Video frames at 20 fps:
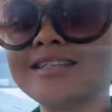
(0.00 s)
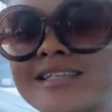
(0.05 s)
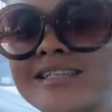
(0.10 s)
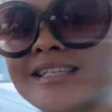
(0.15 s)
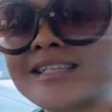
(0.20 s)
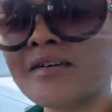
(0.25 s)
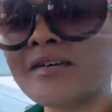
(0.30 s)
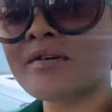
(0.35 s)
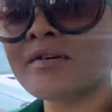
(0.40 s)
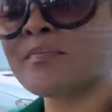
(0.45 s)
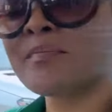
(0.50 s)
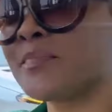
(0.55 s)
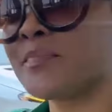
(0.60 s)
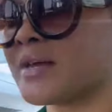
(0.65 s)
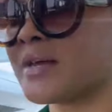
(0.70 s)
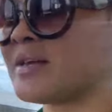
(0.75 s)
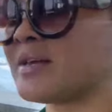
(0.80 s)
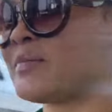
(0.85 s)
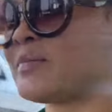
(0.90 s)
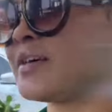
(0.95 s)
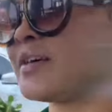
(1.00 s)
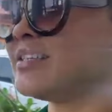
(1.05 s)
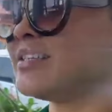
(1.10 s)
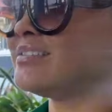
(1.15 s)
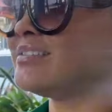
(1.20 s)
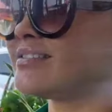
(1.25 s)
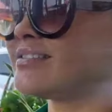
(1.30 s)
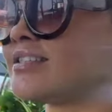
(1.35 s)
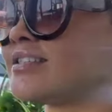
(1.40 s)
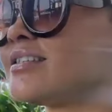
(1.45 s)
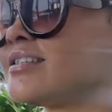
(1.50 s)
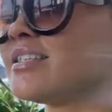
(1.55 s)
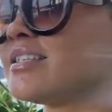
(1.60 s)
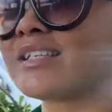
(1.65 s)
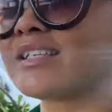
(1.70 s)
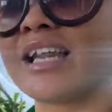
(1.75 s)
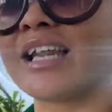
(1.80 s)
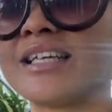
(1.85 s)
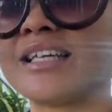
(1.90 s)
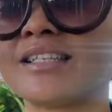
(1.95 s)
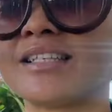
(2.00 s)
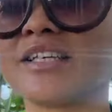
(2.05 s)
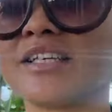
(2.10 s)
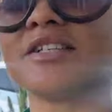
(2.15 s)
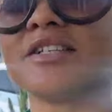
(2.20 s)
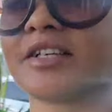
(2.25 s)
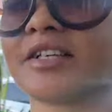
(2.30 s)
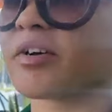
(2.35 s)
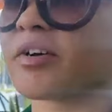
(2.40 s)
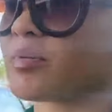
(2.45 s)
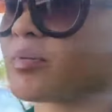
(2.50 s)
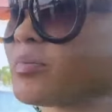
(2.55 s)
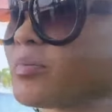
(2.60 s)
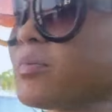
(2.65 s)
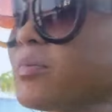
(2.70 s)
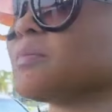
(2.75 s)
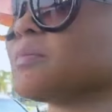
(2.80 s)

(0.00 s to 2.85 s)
Sarah, baby. This light here is terrible.